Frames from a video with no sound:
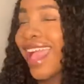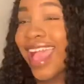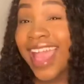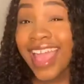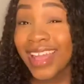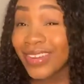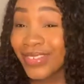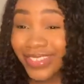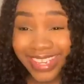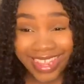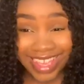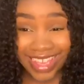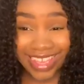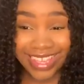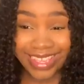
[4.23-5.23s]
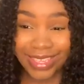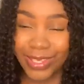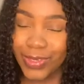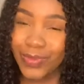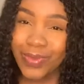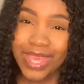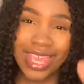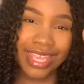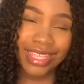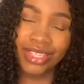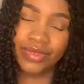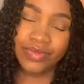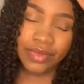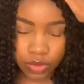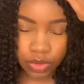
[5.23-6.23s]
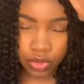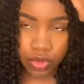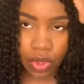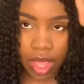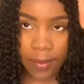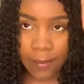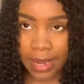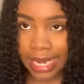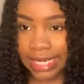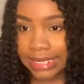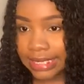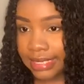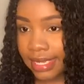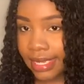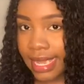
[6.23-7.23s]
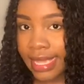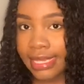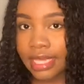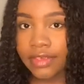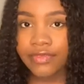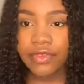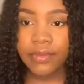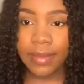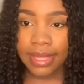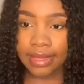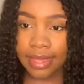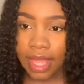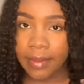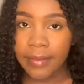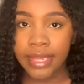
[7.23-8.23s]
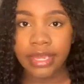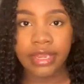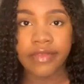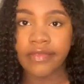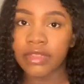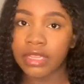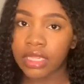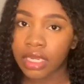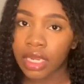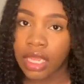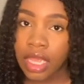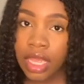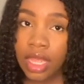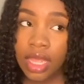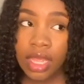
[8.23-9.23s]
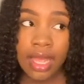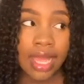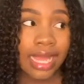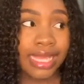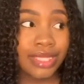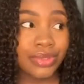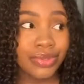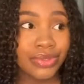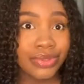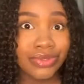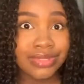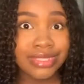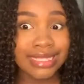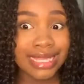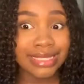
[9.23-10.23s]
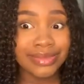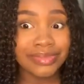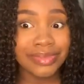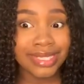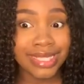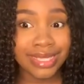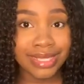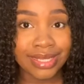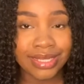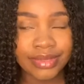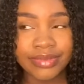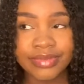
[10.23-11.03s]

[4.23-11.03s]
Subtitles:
I won't lie, it pained me. It was so embarrassing. Like, I gave you my time and everything, and you ghosted me.